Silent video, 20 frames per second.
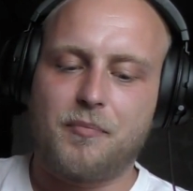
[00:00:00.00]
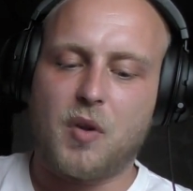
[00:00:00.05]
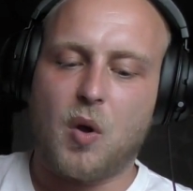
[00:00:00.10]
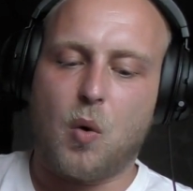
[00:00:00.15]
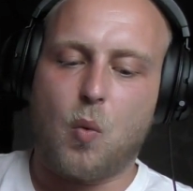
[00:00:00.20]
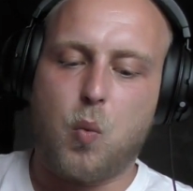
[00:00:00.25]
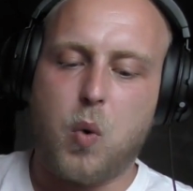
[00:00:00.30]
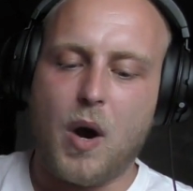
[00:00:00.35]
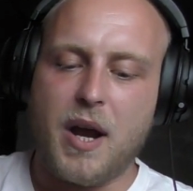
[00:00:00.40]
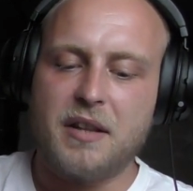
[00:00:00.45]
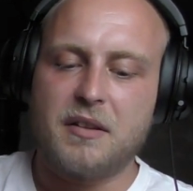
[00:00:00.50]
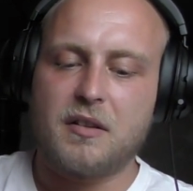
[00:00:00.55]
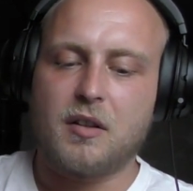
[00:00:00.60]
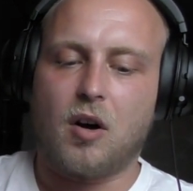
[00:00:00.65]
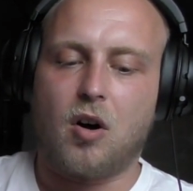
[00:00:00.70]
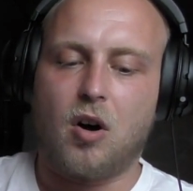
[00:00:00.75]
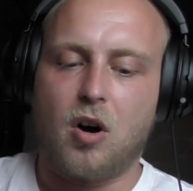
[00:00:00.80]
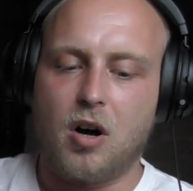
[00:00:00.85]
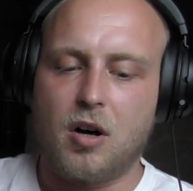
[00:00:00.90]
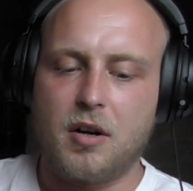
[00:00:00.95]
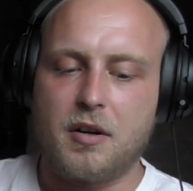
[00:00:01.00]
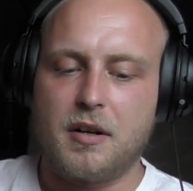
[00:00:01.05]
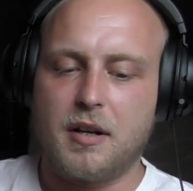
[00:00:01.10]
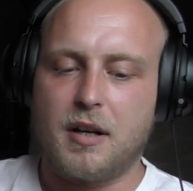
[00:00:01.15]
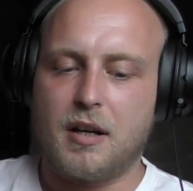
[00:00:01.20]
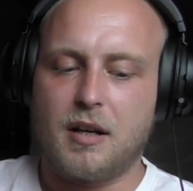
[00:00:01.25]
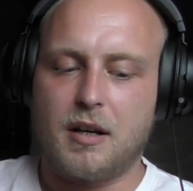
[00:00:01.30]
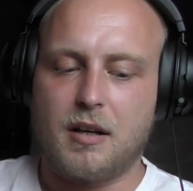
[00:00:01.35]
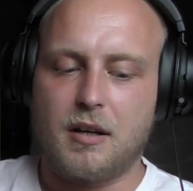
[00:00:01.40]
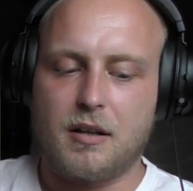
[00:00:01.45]
went on
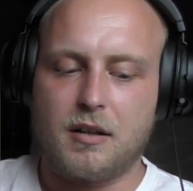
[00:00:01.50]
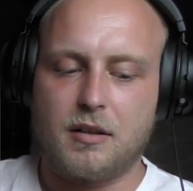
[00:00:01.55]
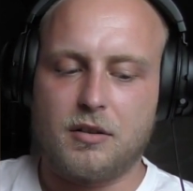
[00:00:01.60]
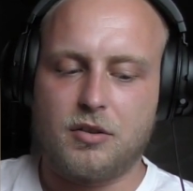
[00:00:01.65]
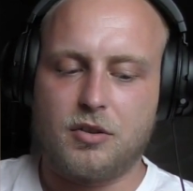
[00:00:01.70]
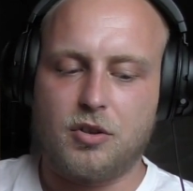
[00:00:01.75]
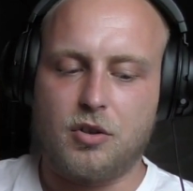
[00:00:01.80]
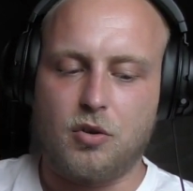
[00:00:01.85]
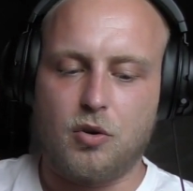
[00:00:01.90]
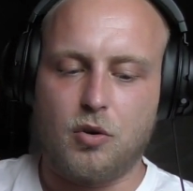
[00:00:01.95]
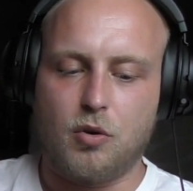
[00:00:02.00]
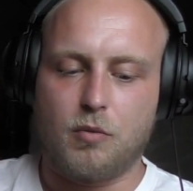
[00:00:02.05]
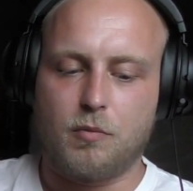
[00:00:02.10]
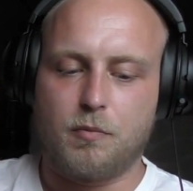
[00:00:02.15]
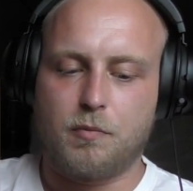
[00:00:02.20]
to